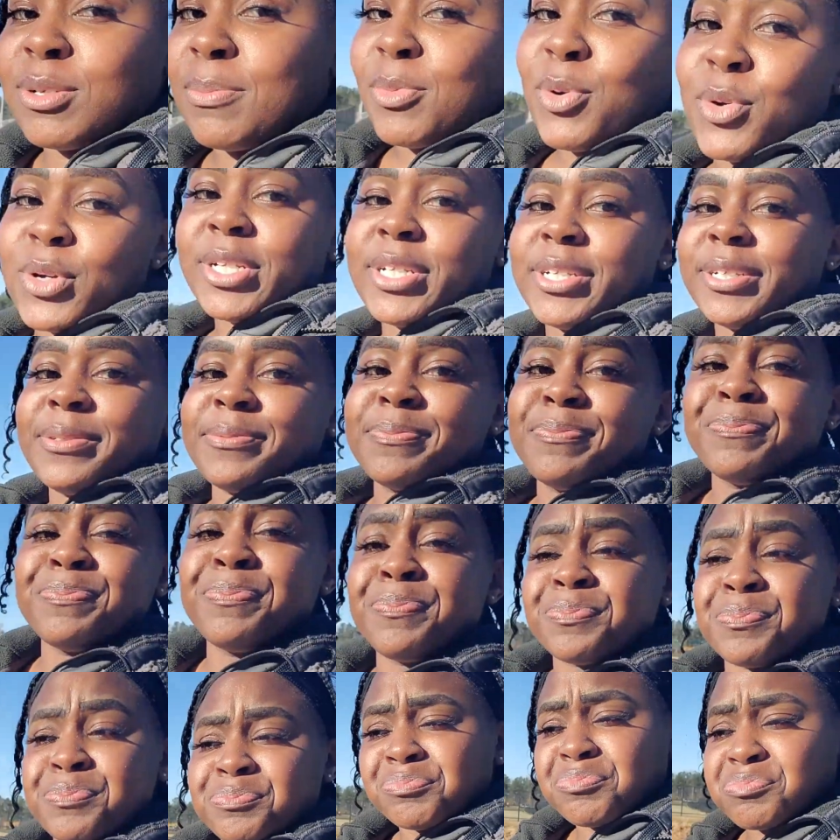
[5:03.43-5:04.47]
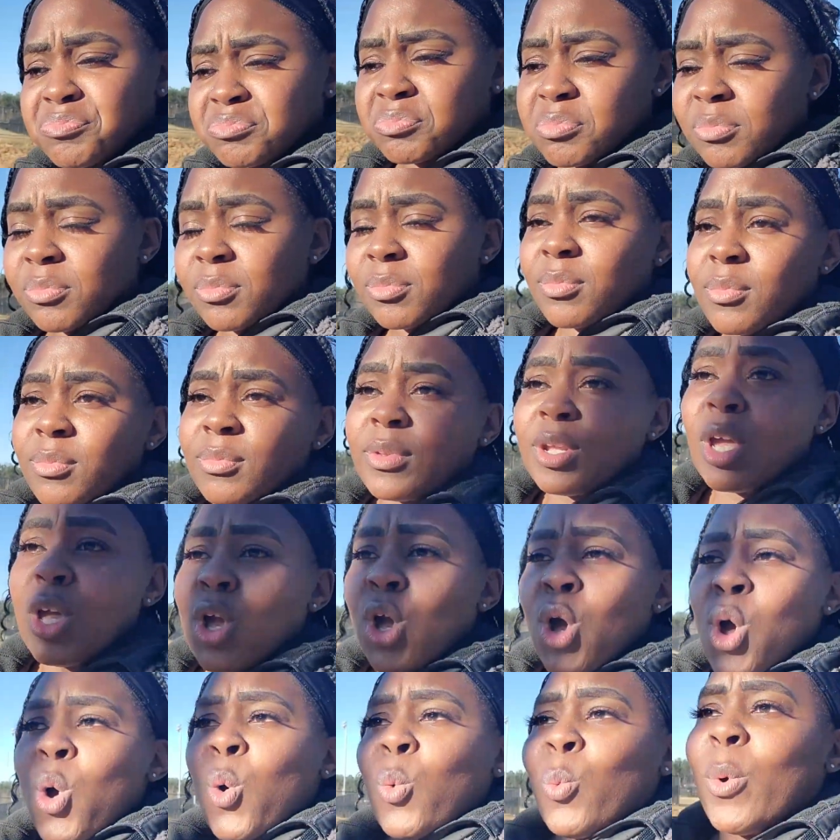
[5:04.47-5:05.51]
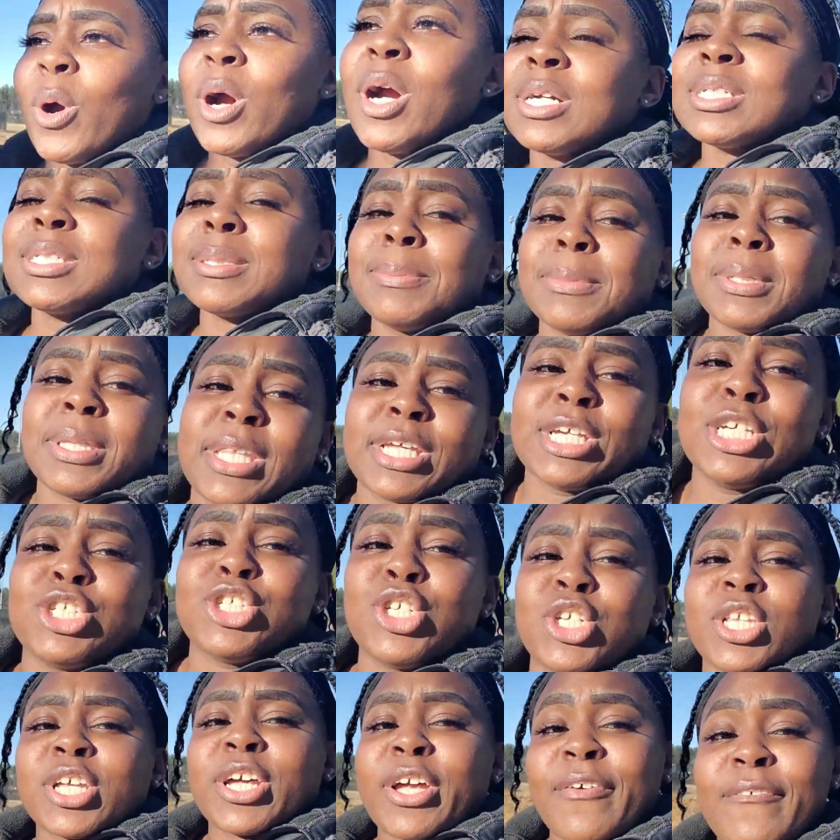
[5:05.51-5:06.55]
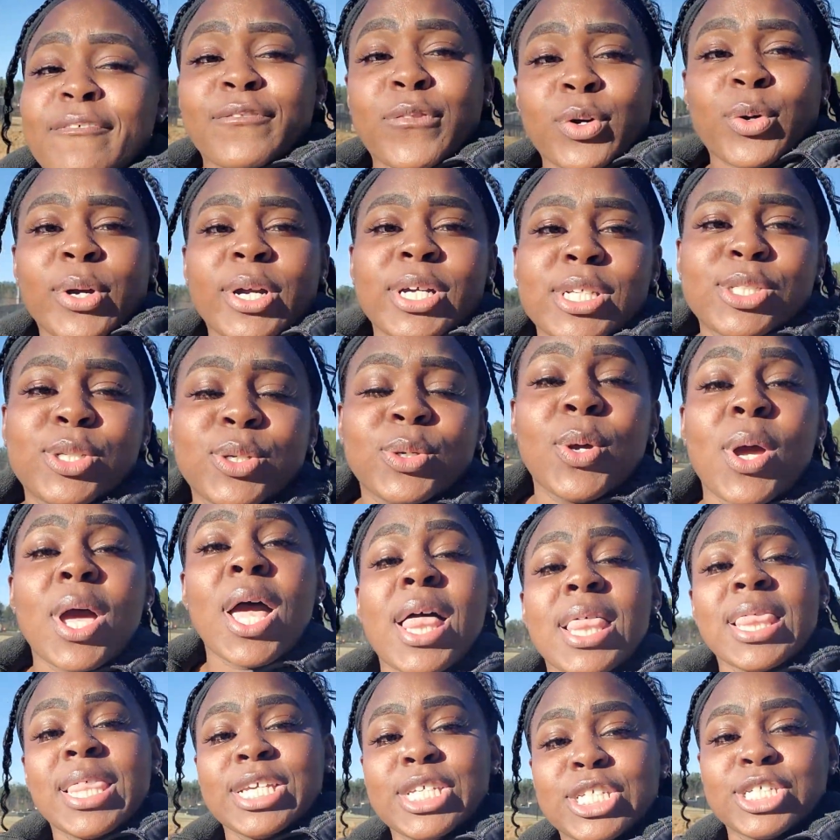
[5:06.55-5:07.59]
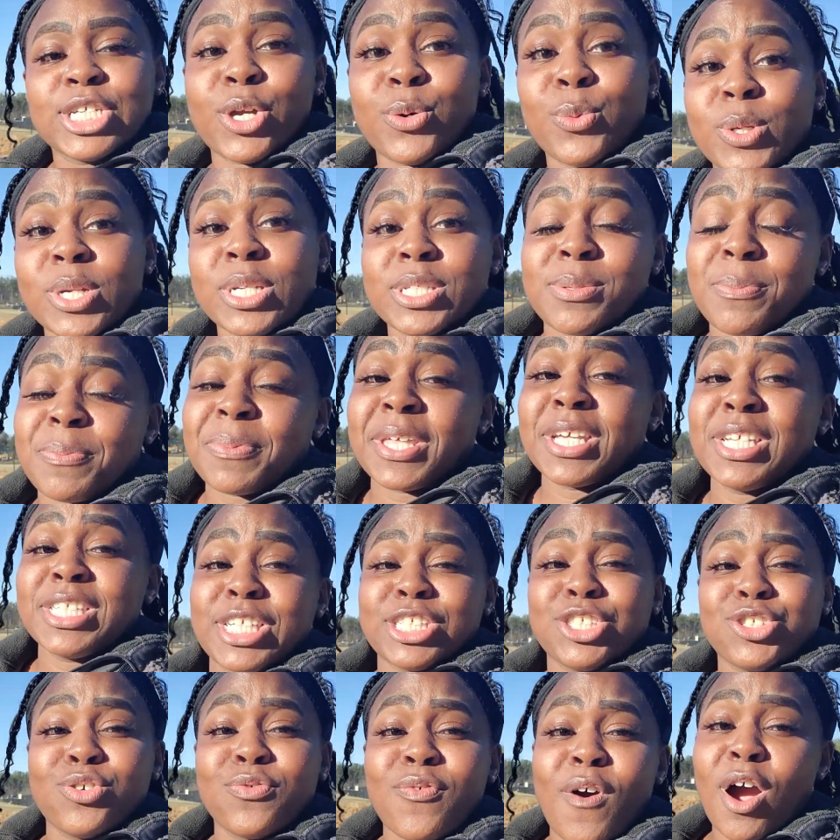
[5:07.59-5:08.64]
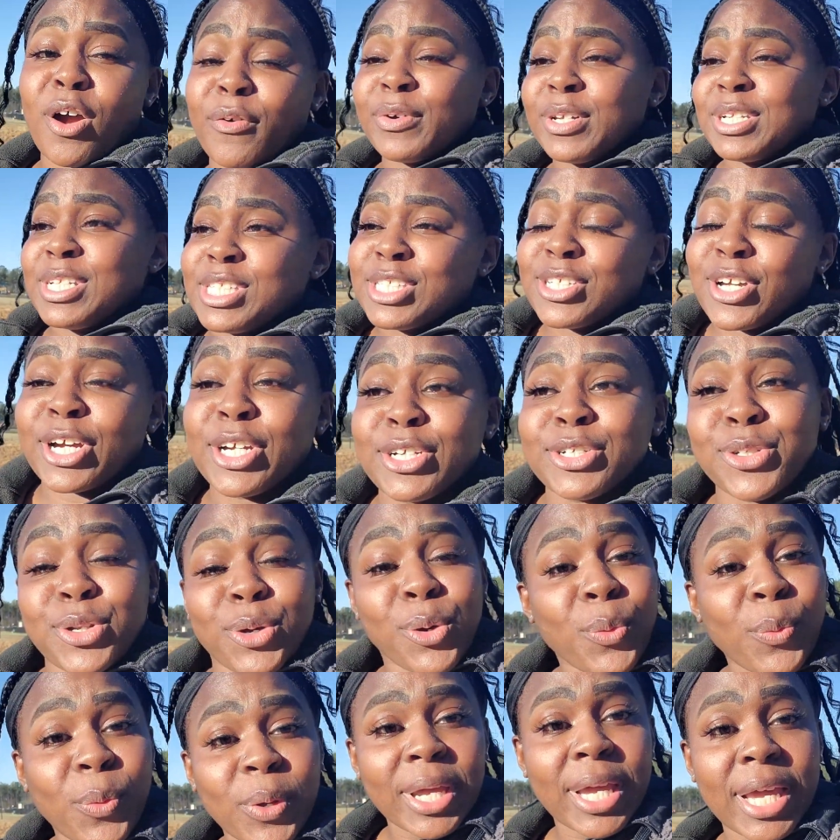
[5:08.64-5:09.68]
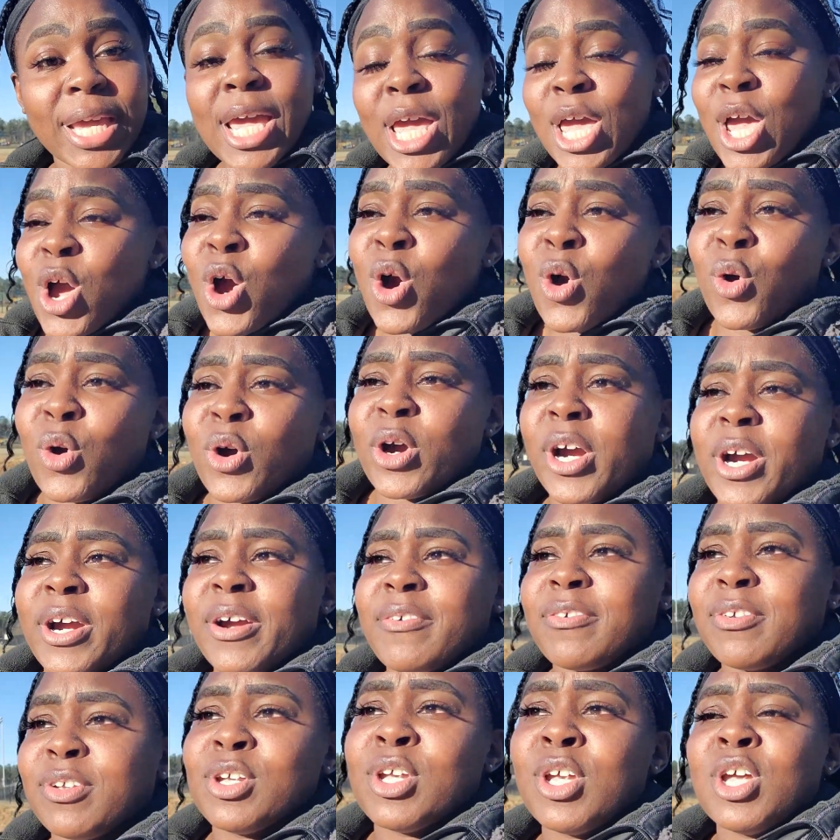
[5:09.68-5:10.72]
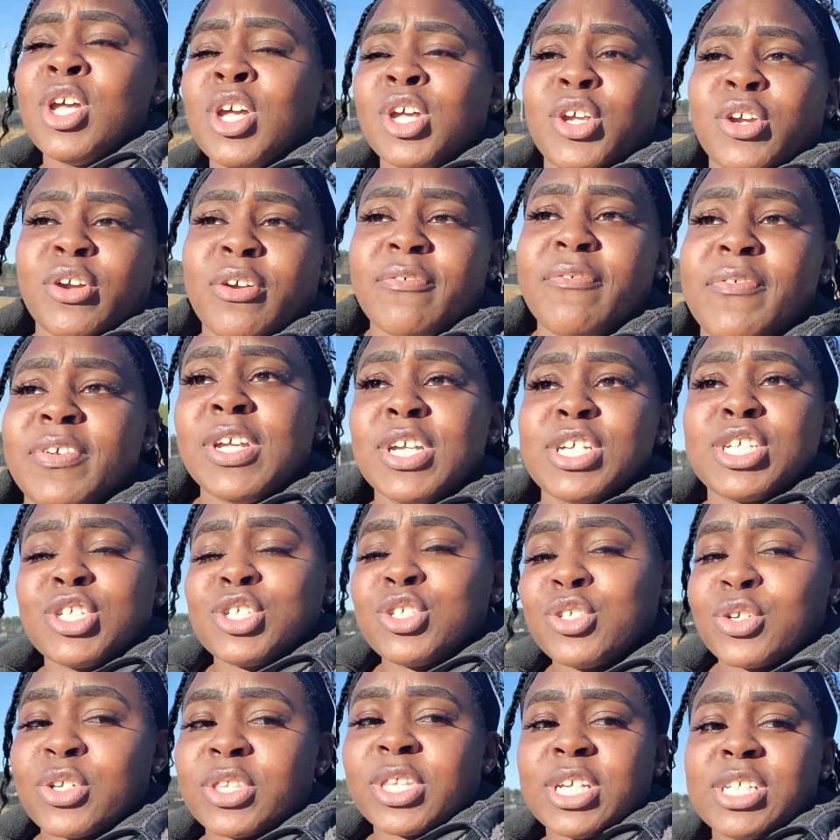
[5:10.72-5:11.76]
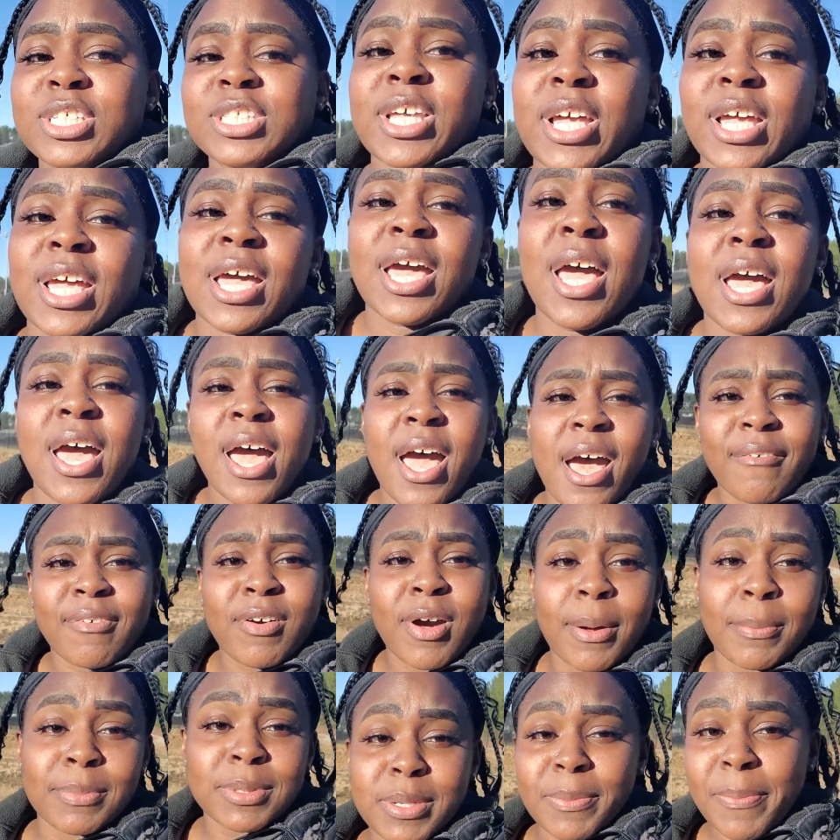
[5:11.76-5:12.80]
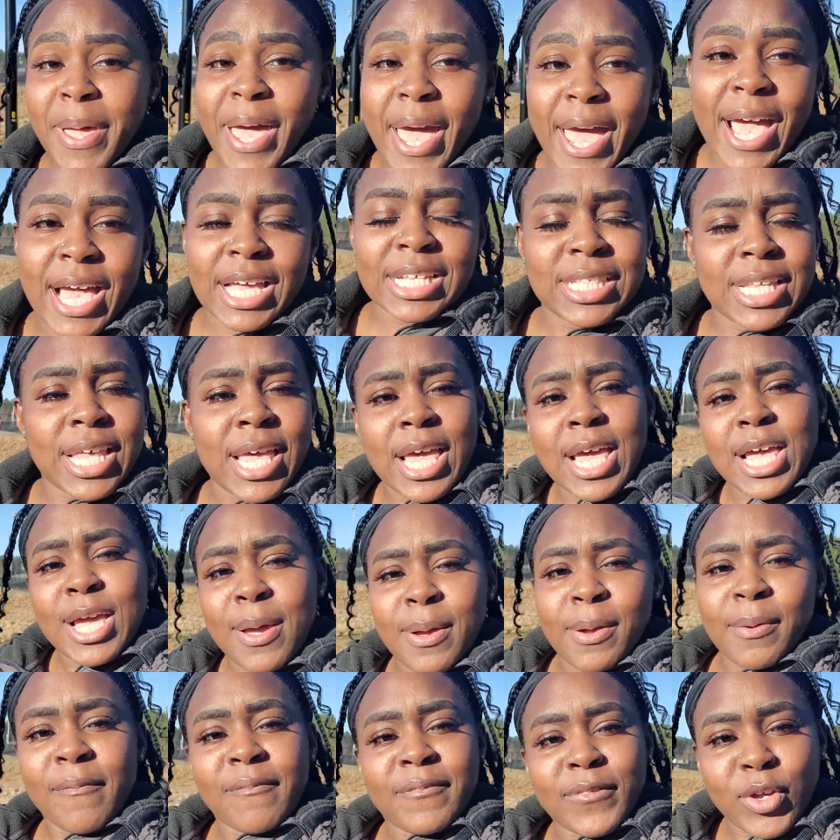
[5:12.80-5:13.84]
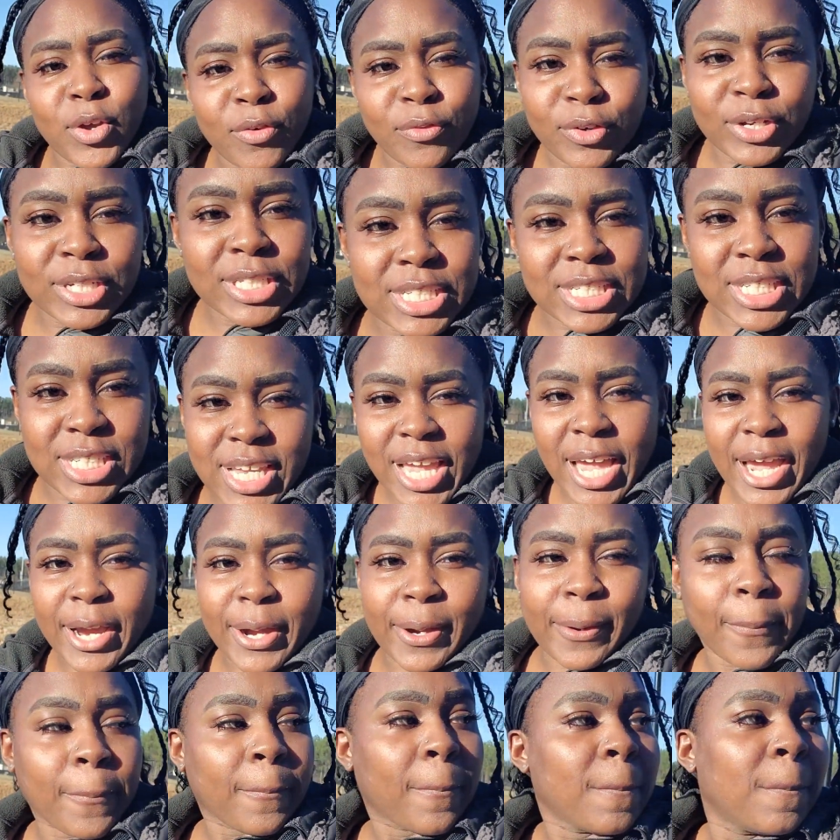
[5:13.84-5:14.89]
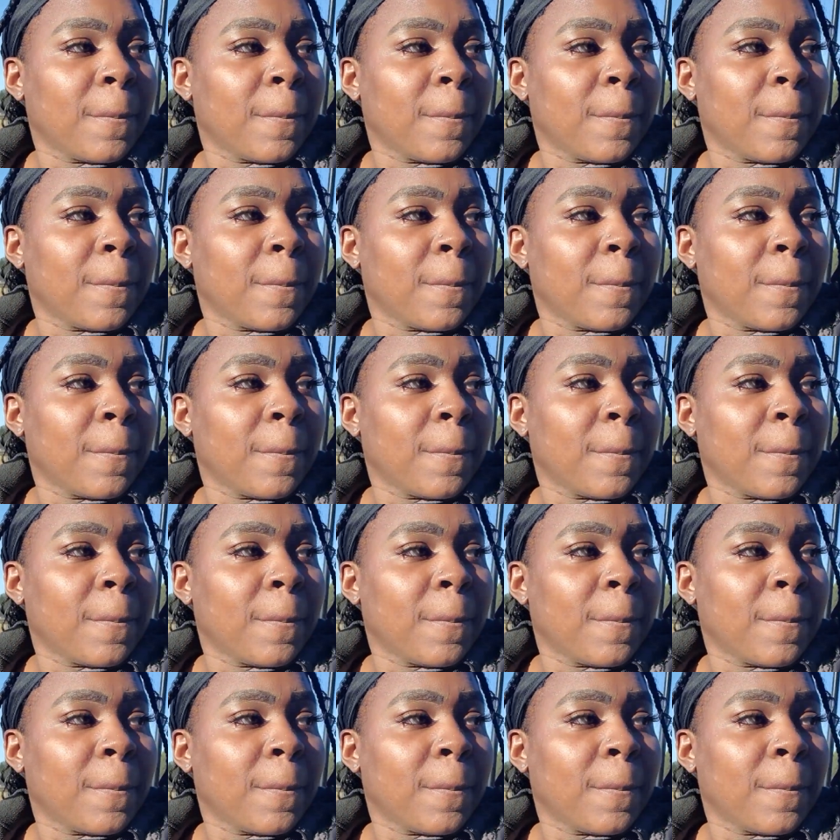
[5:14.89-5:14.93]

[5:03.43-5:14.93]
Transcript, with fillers: your morning what are some of the things you're looking forward to this year? What are some things that you've already started doing or your visions or things that have come to pass? Feel free to share